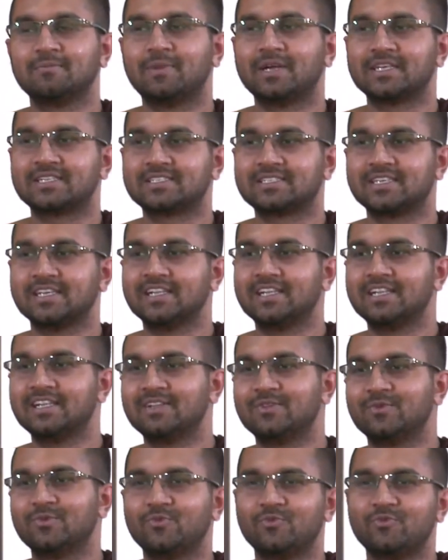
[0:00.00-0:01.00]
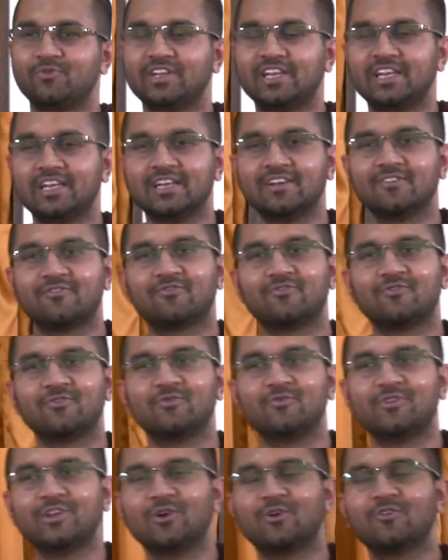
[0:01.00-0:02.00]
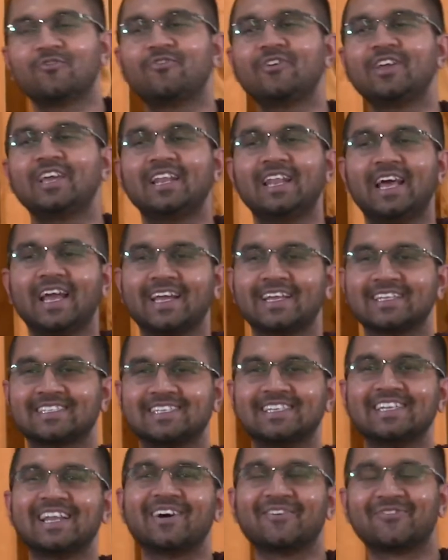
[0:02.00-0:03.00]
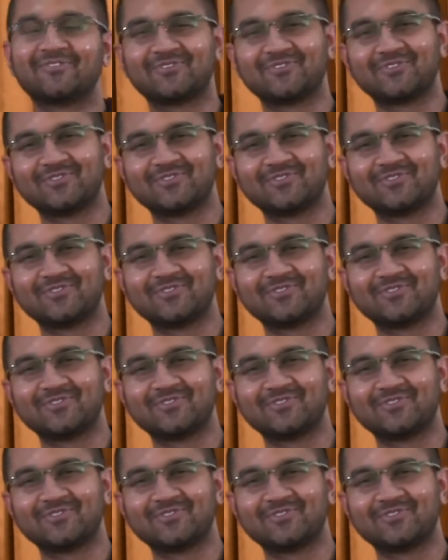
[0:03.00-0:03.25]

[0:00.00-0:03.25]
but still we don't feel like it's enough.